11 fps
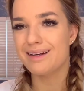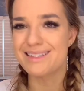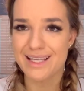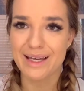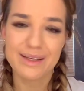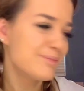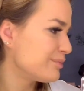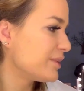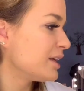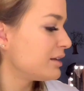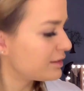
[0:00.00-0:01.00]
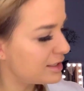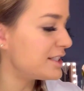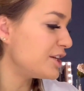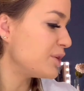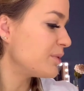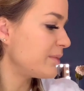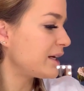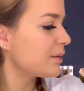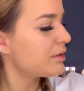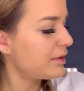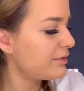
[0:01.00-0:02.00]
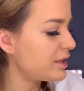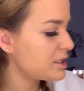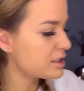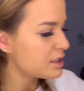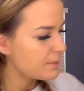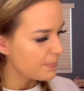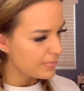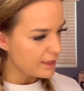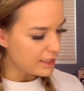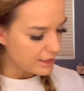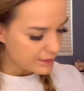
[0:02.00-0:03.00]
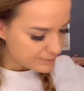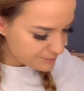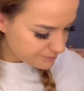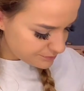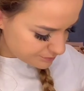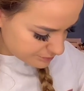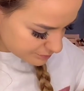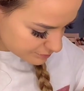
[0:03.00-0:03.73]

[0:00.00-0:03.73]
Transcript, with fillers: as I continue to put makeup on my face. Um,